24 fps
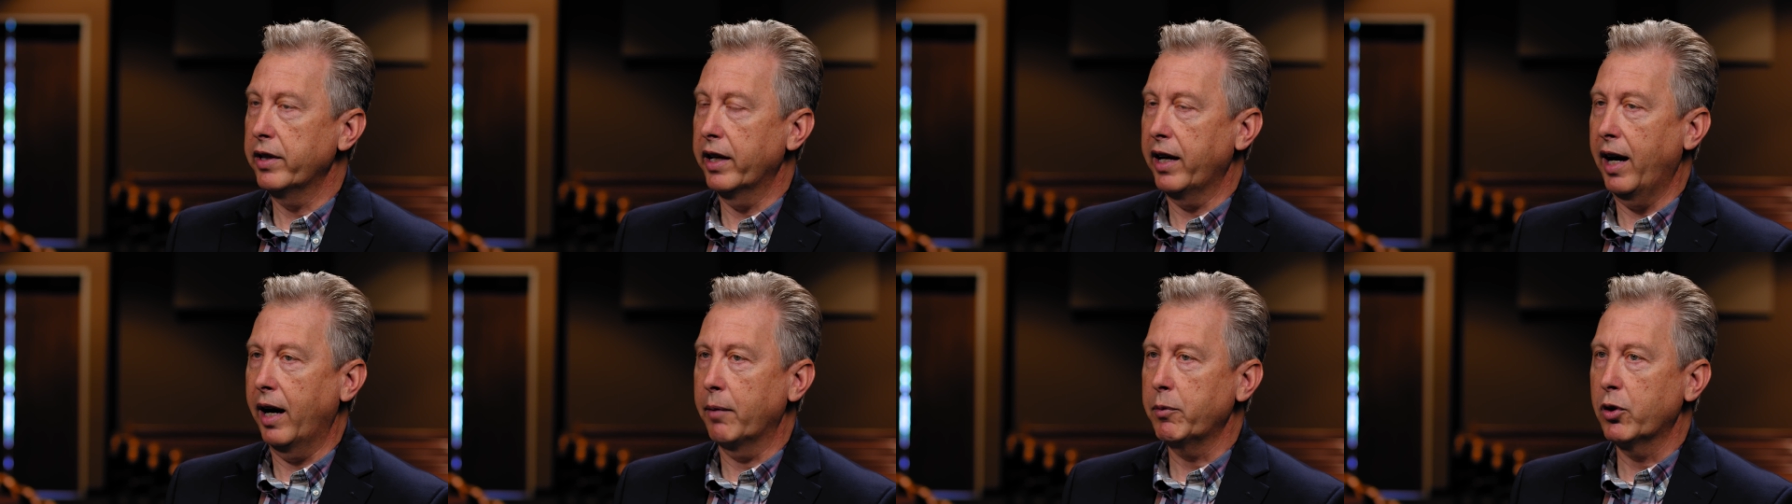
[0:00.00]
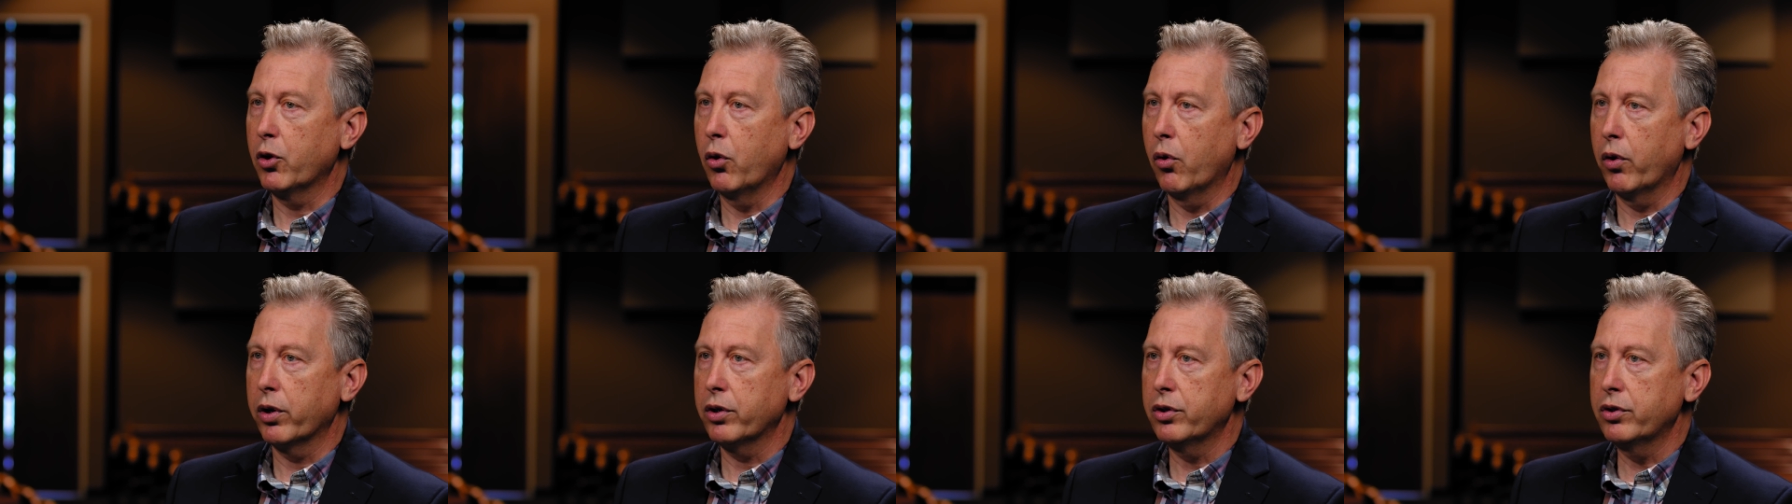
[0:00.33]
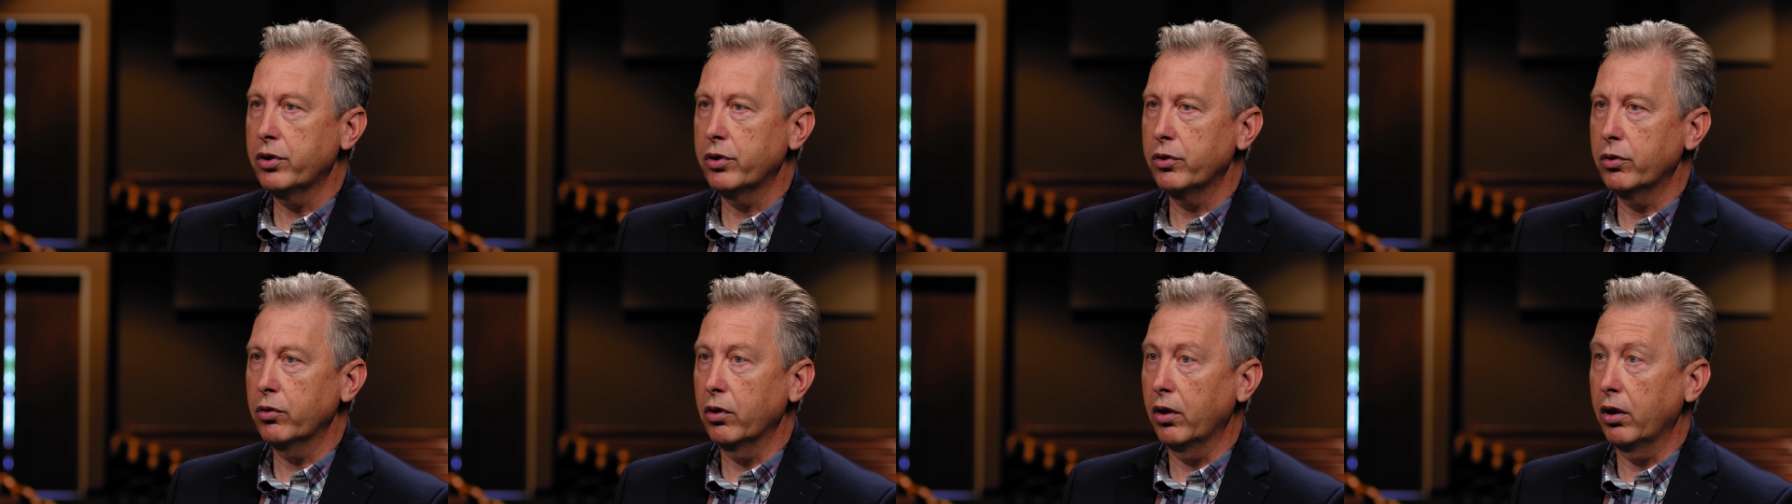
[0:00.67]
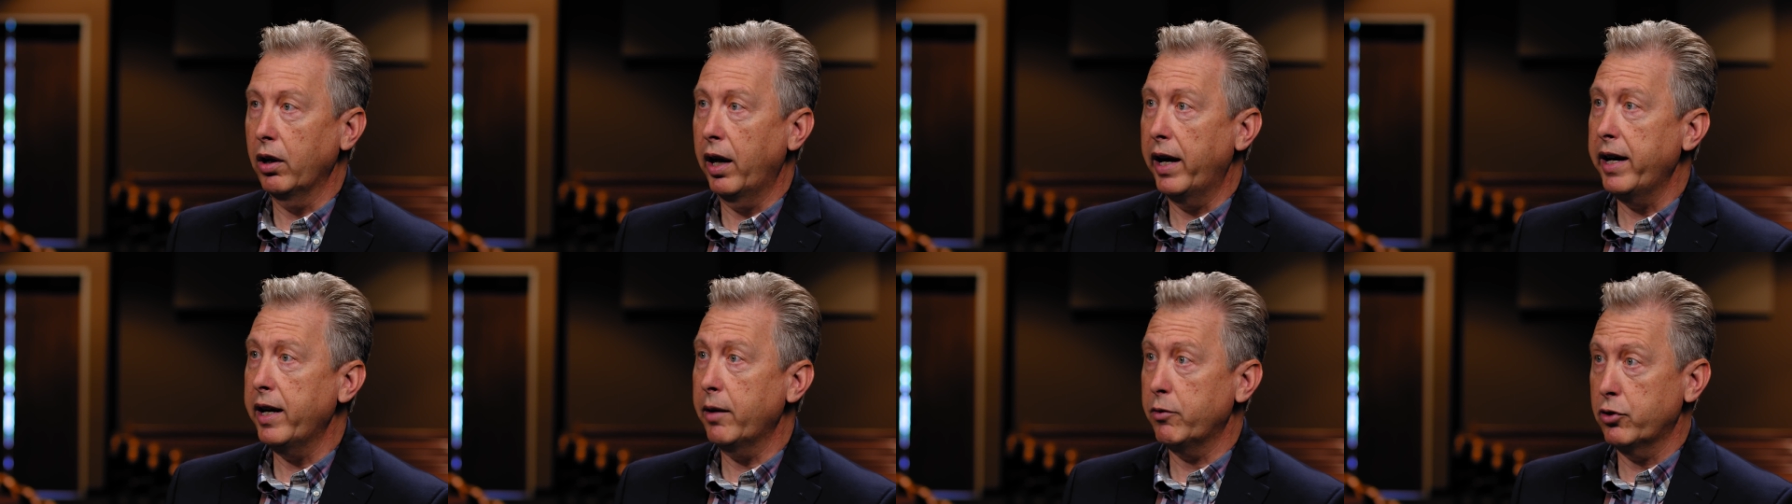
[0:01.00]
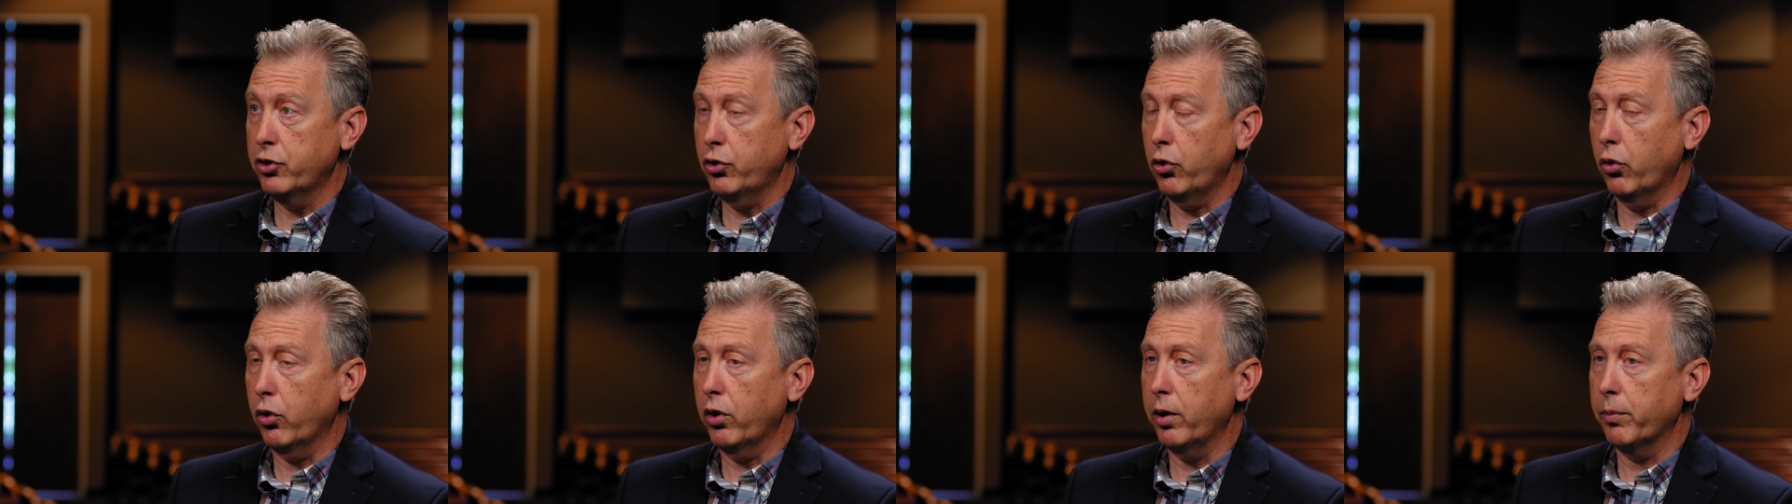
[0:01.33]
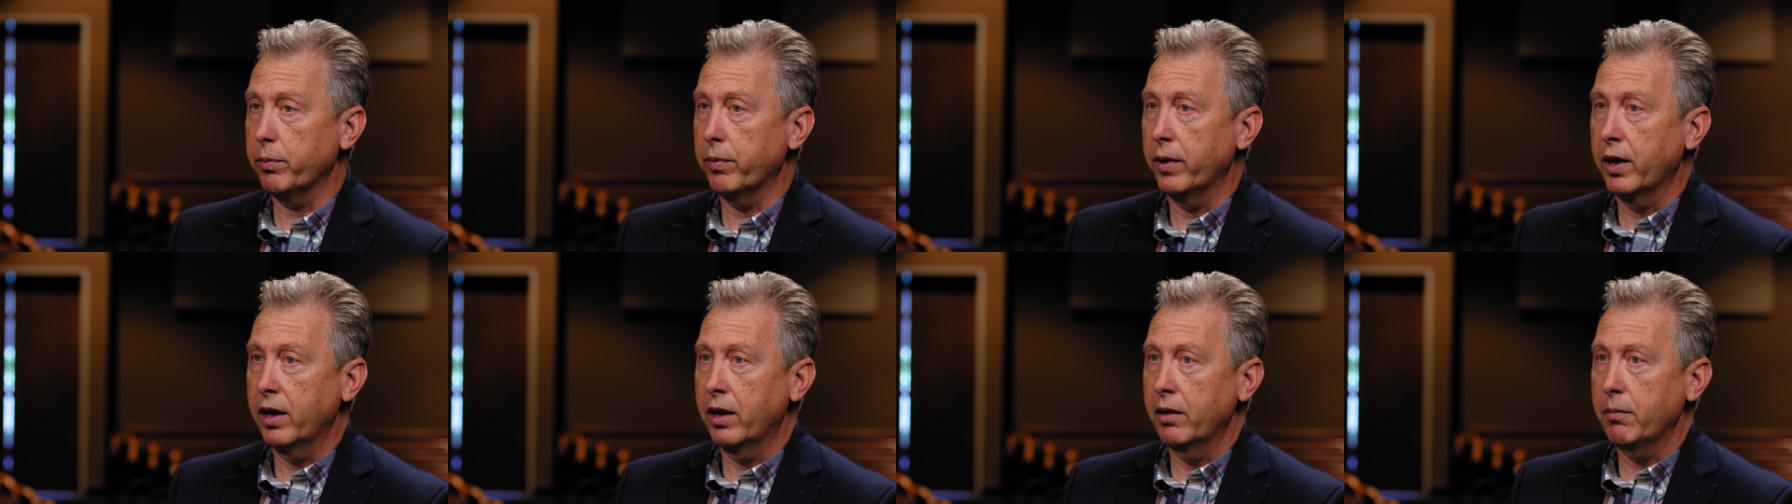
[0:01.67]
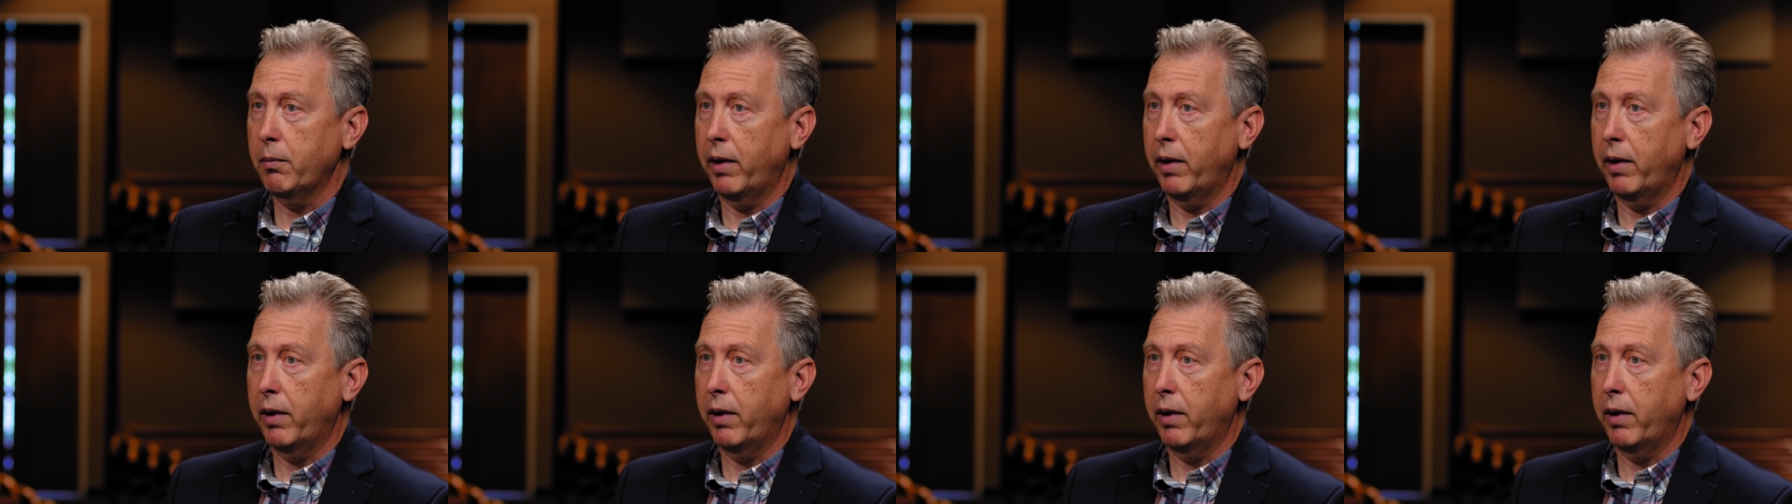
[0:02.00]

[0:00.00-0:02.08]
that I'm going to store up